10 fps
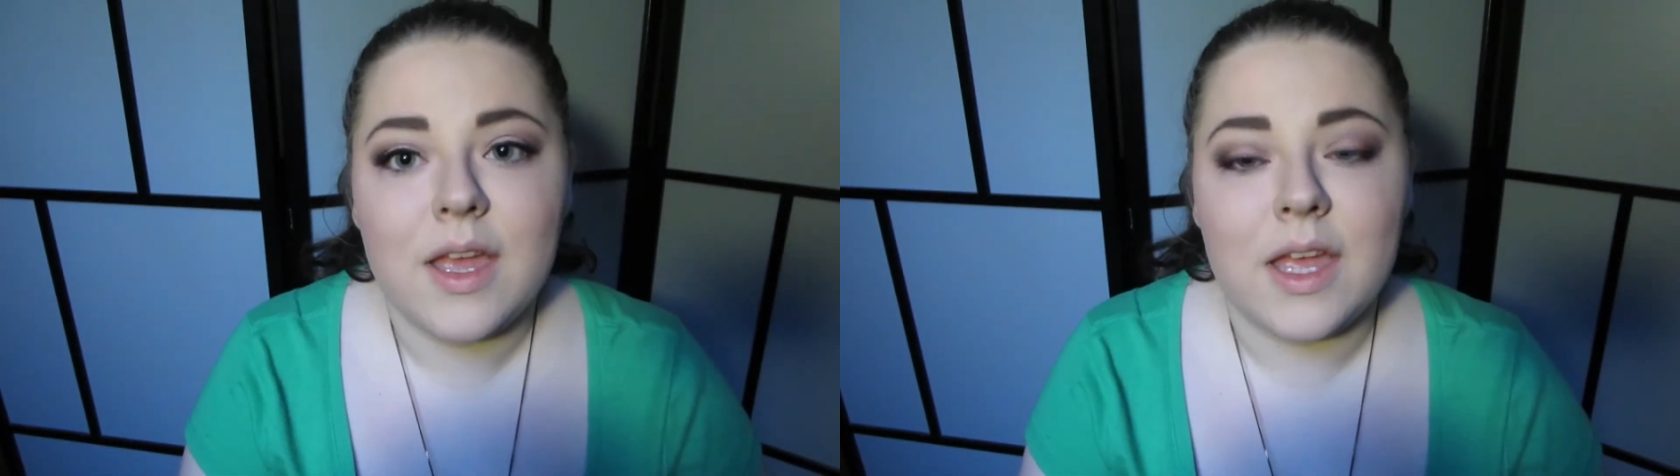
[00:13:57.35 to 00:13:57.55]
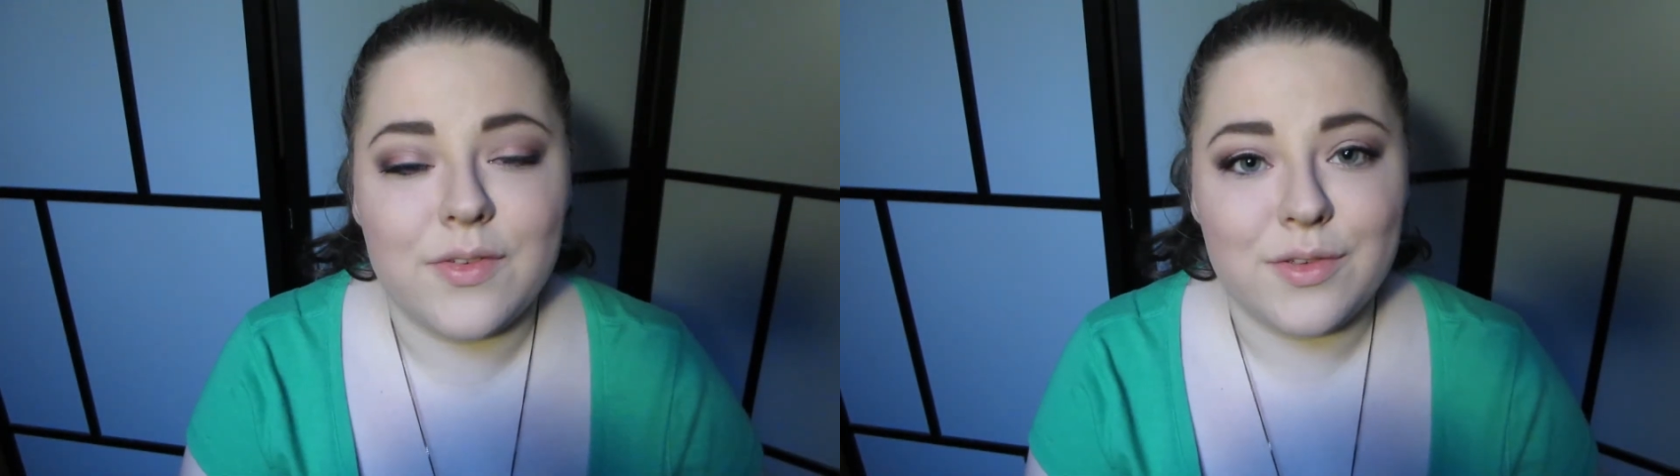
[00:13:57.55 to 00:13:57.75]

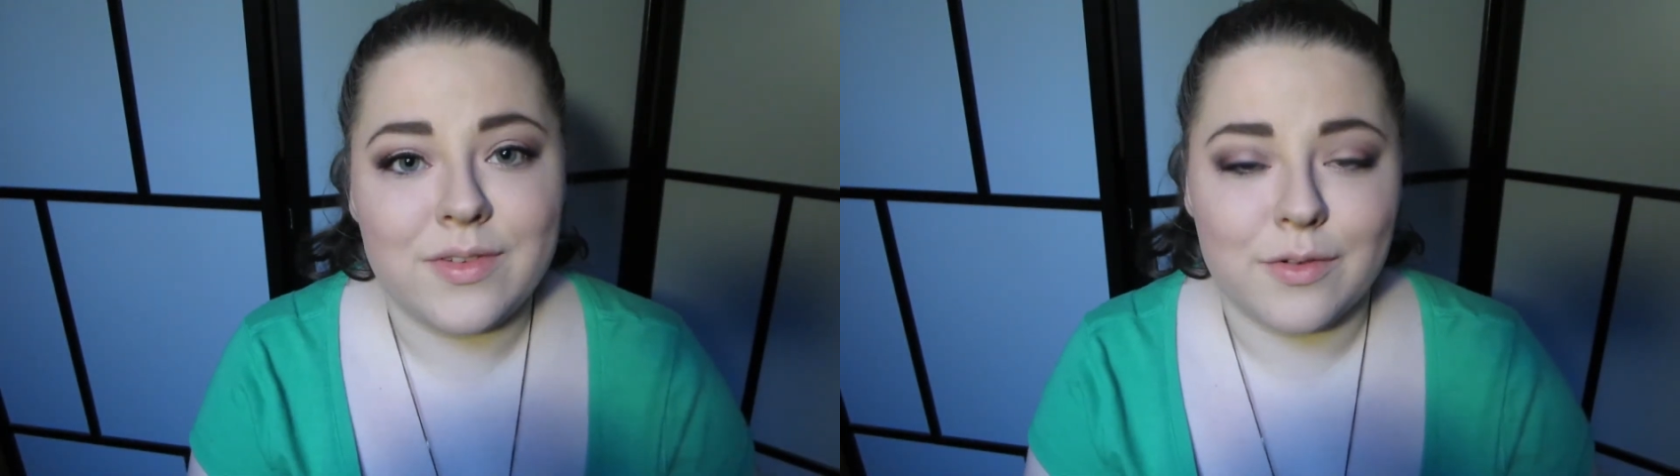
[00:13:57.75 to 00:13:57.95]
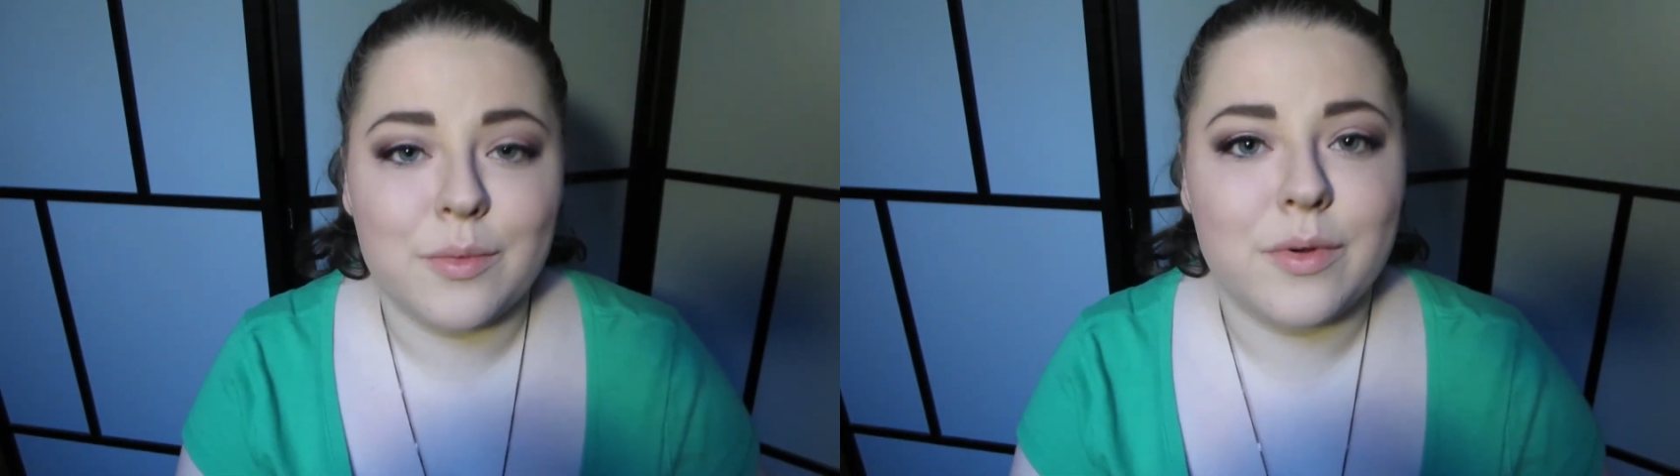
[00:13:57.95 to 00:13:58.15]
If you've
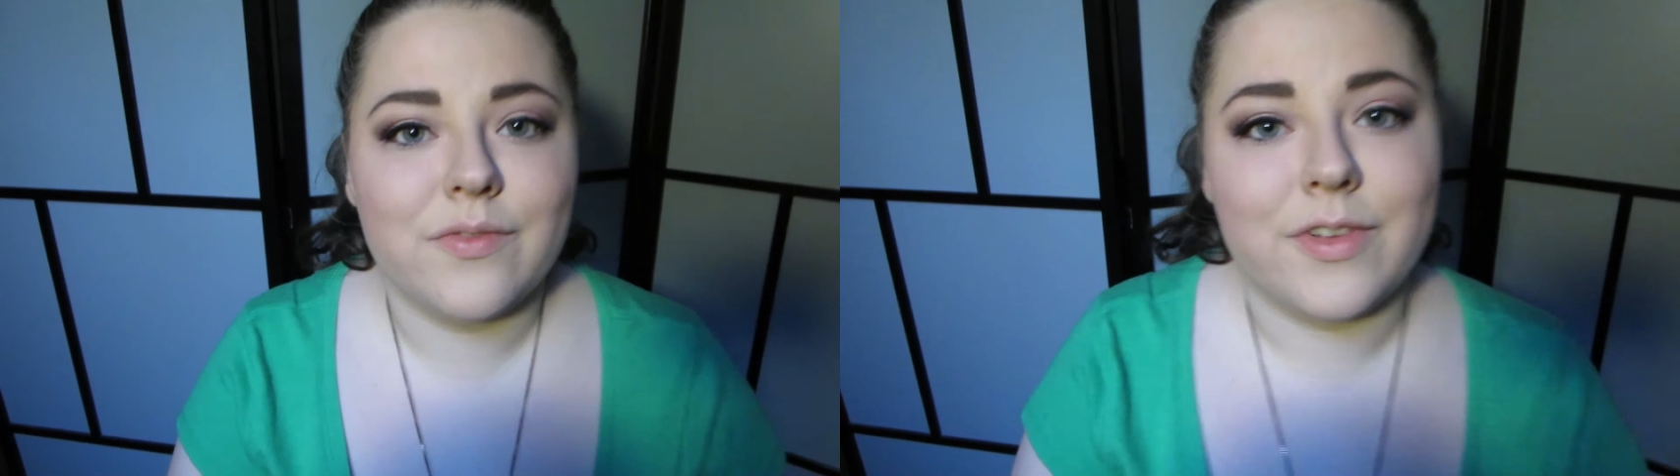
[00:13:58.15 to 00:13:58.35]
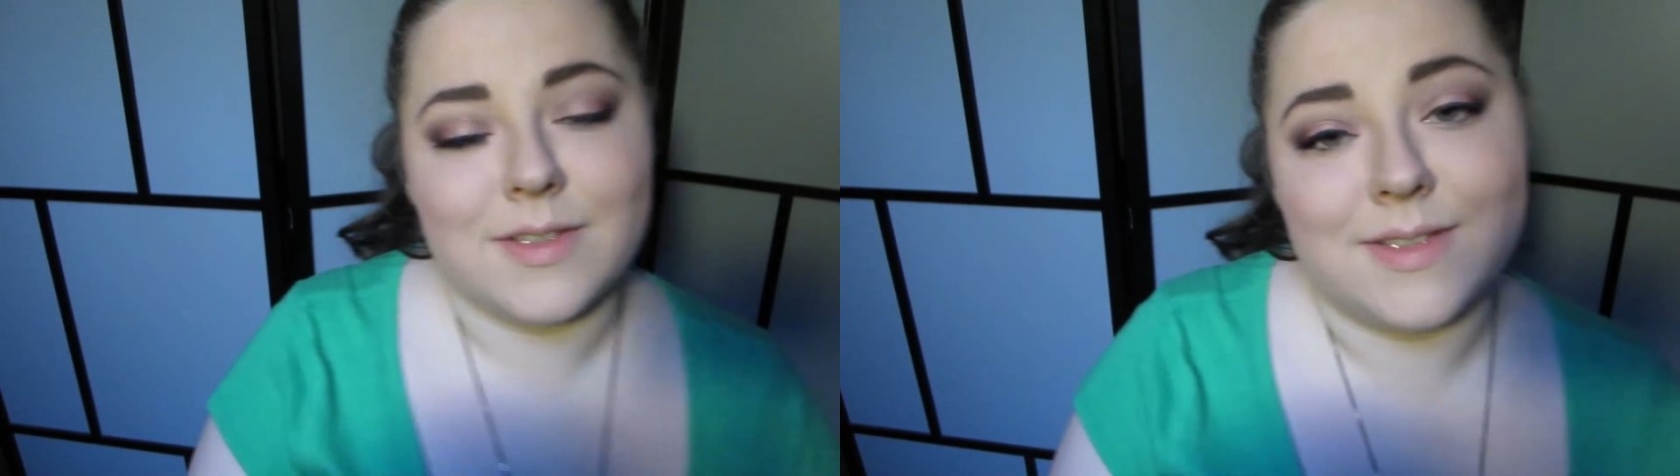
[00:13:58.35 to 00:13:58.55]
never worn
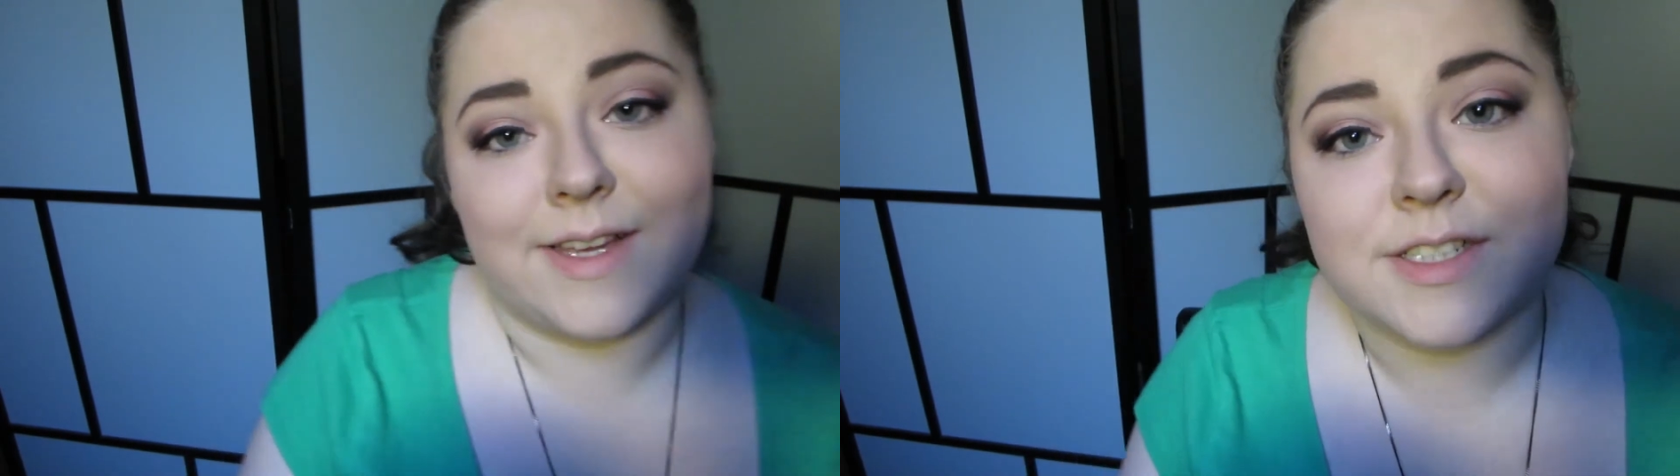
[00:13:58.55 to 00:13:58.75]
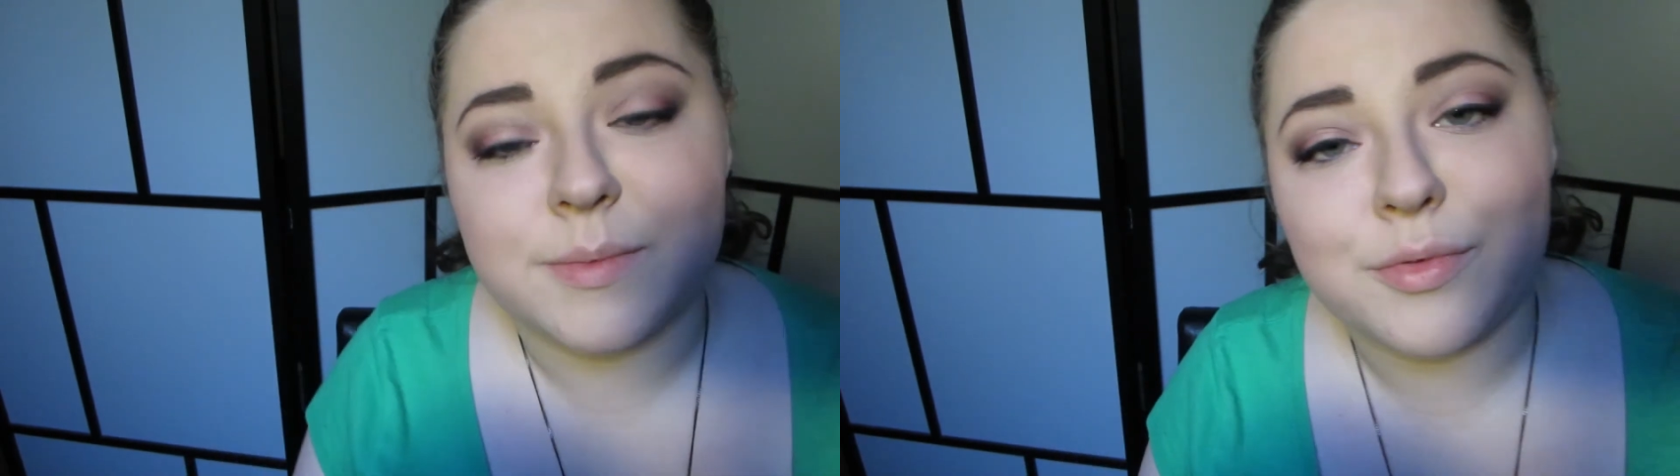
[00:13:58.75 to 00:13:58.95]
false
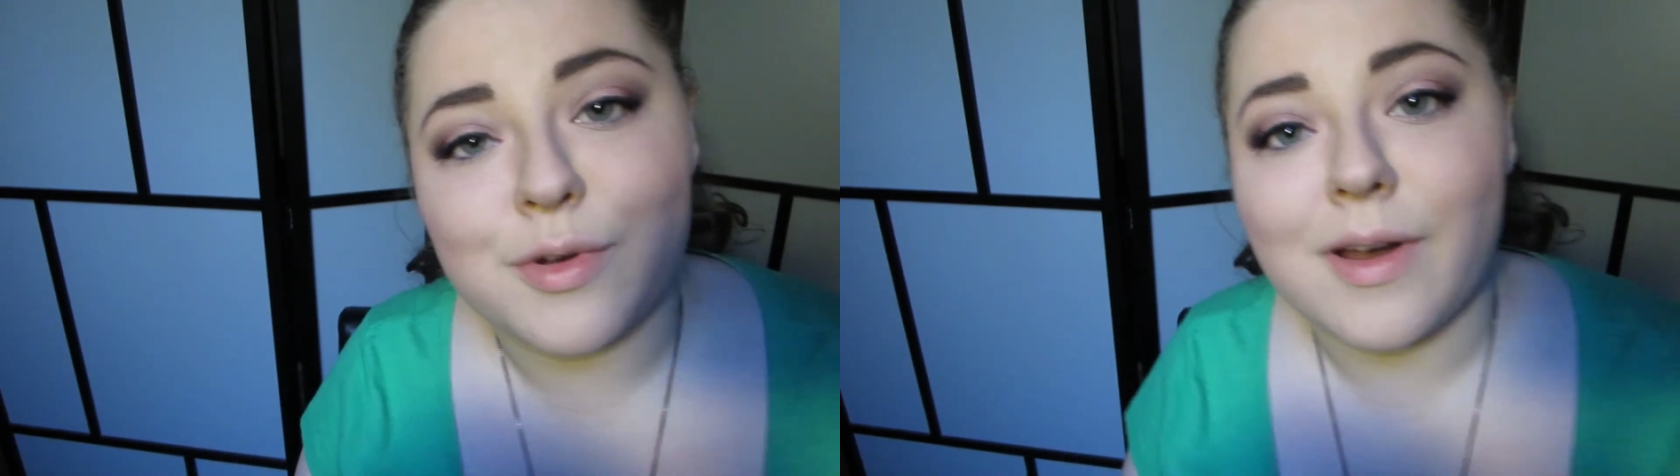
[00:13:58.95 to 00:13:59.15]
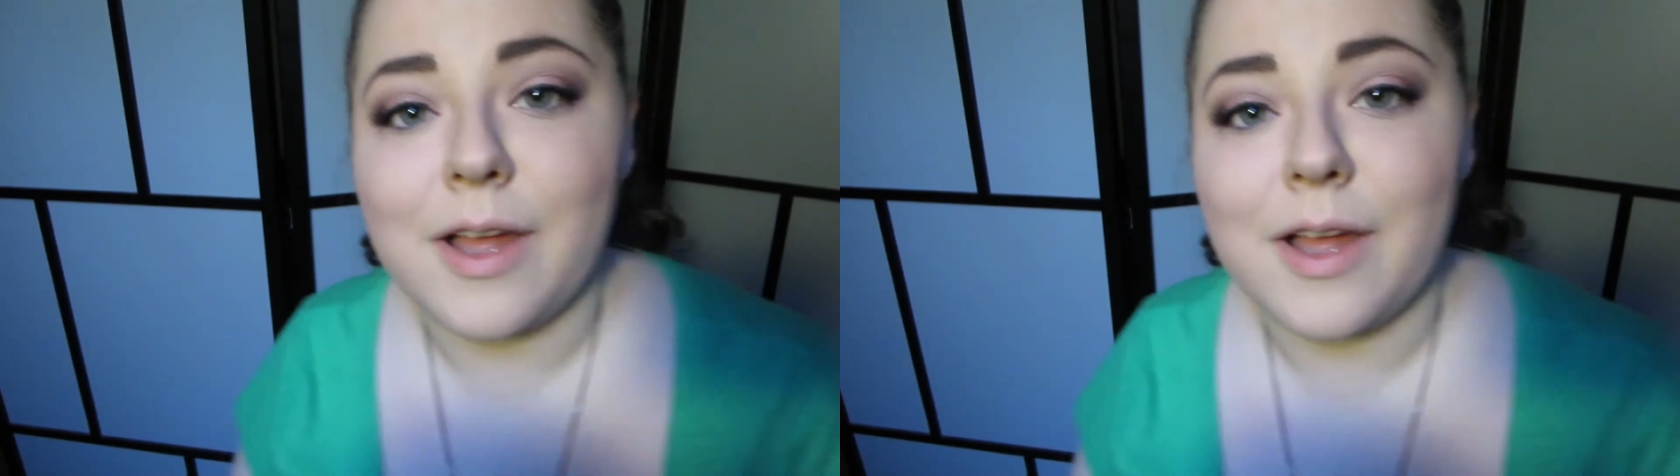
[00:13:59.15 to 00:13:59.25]
lashes before,